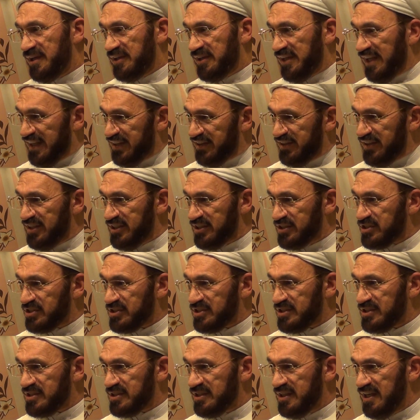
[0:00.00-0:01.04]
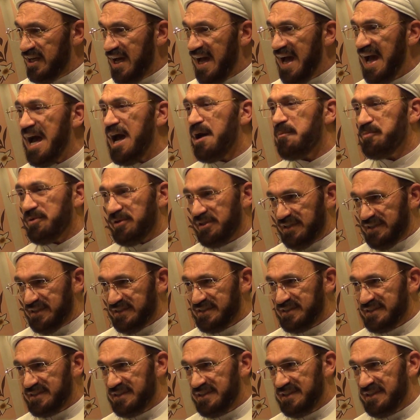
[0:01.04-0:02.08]
that this
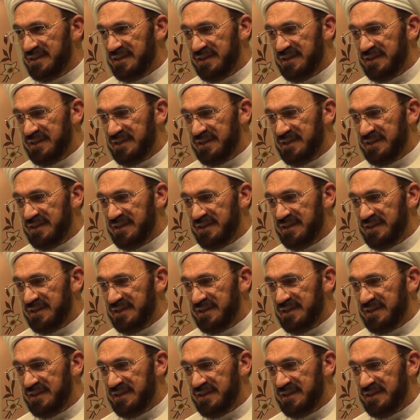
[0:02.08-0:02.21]
happens.